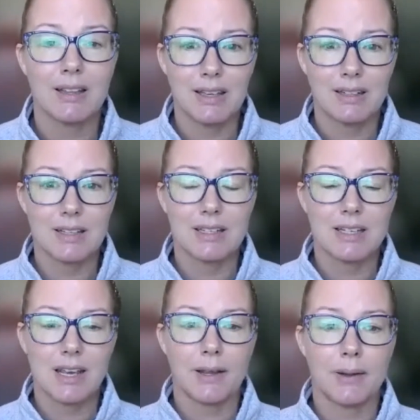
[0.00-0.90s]
at the end of the
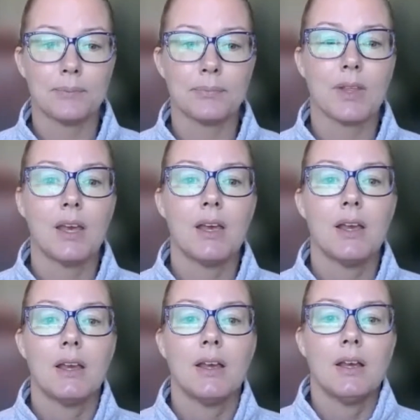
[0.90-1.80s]
day.
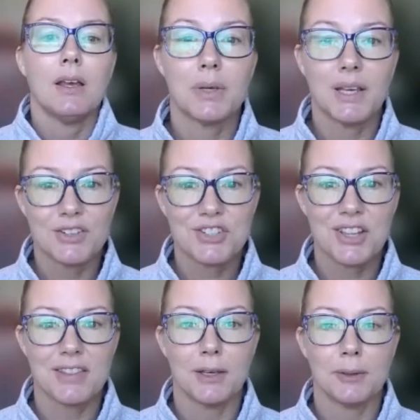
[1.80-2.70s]
But here's
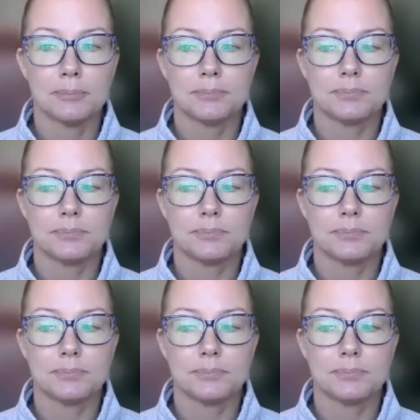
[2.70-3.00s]
the thing.